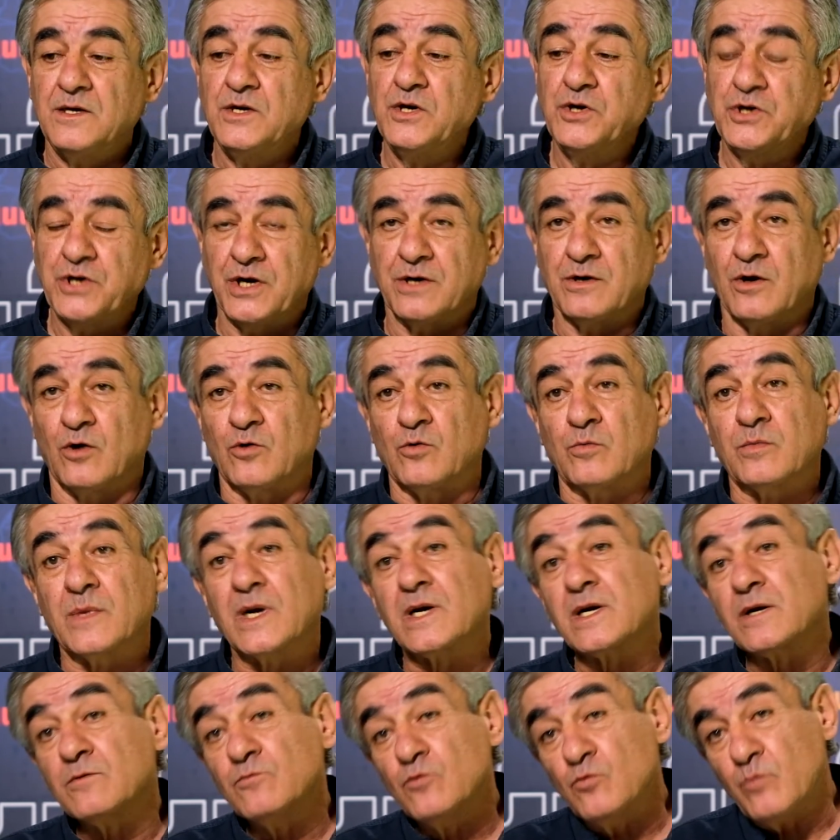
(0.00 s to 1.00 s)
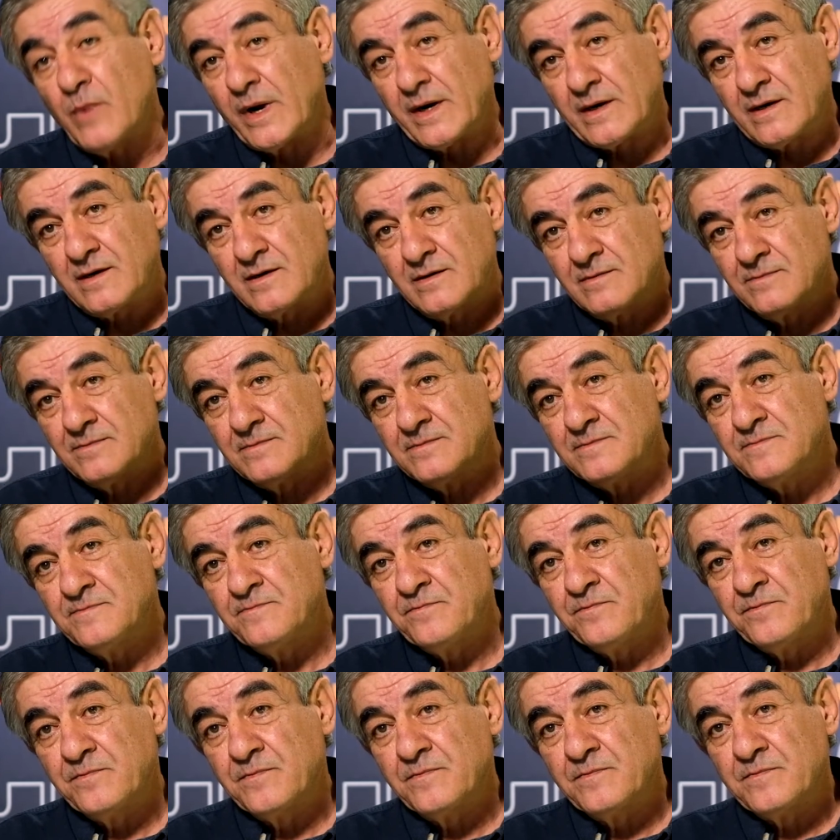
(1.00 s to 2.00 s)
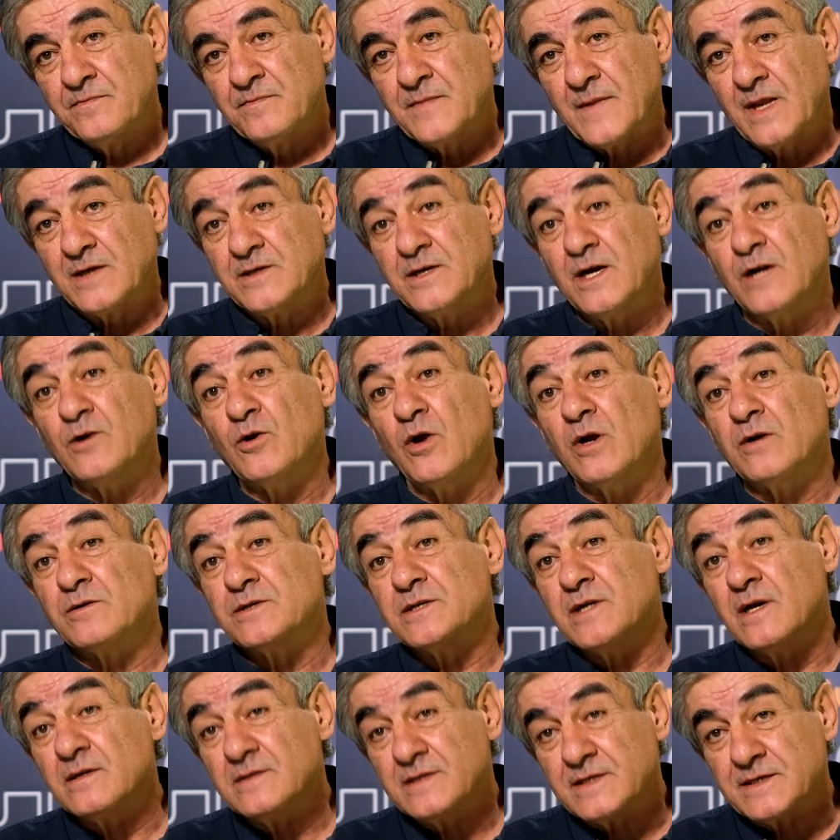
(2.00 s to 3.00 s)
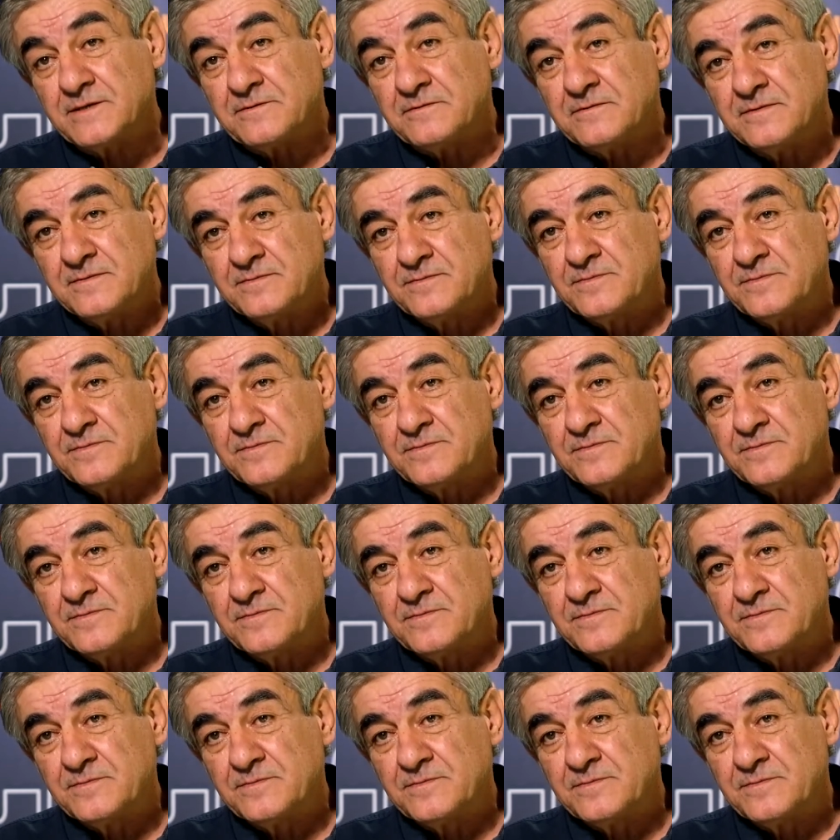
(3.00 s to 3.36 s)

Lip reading: What are they doing? They fight. It's 1920.